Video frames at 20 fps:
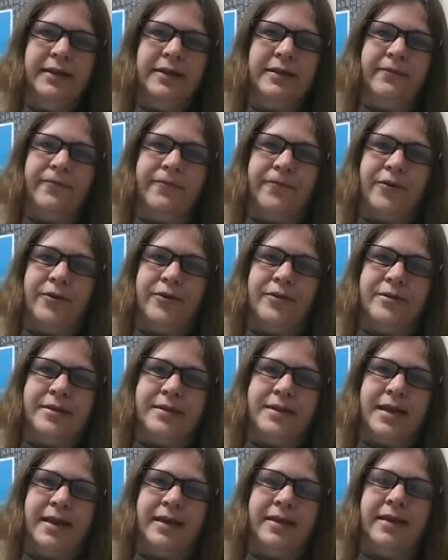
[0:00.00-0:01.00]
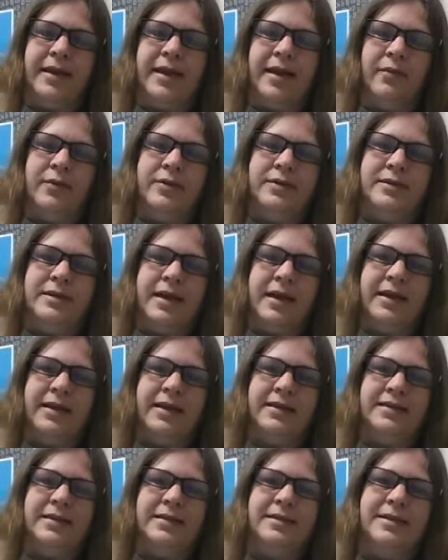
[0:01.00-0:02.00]
The first thing that I would say
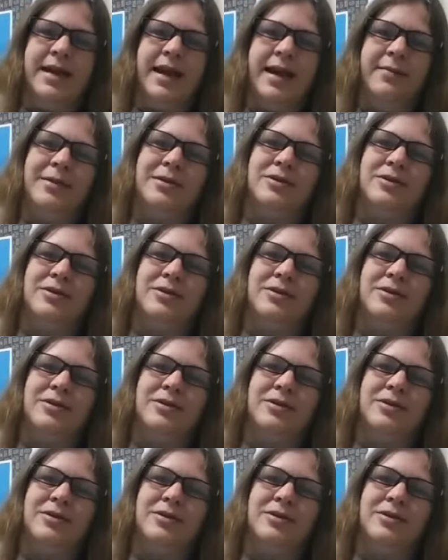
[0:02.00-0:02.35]
is it's time